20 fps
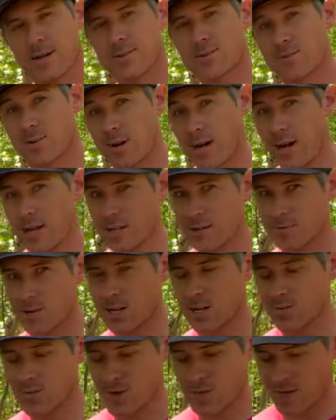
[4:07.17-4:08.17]
So I highly
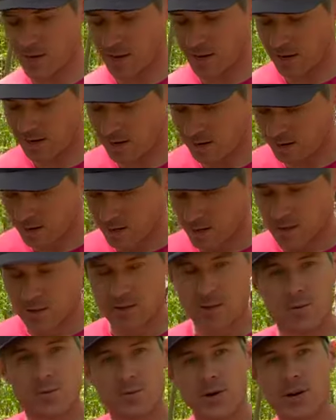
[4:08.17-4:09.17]
recommend that.
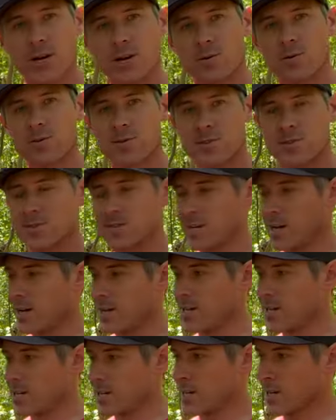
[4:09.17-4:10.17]
Pairing with the
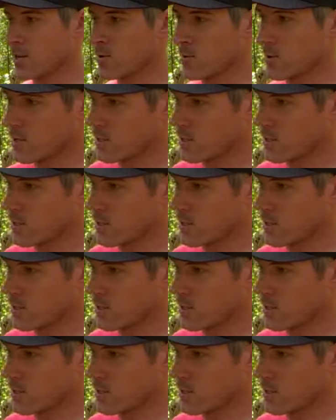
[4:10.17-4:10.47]
slide here, we